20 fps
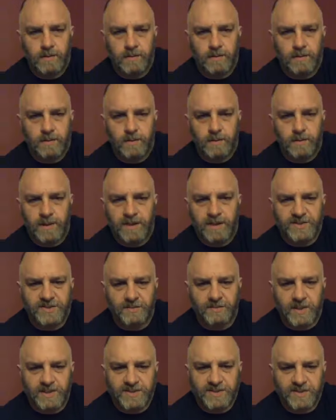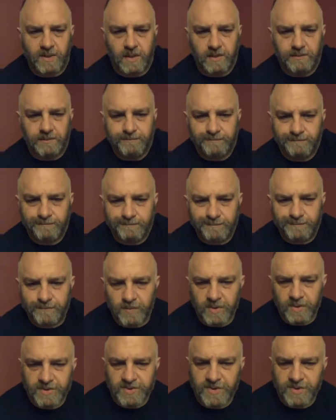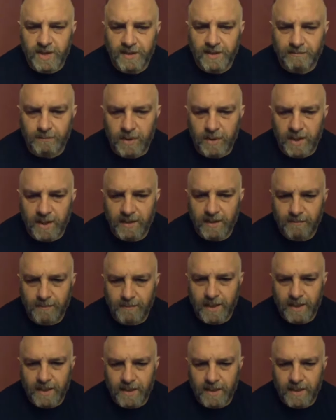Okay, so Mike's gone. We're going to try and bring him back.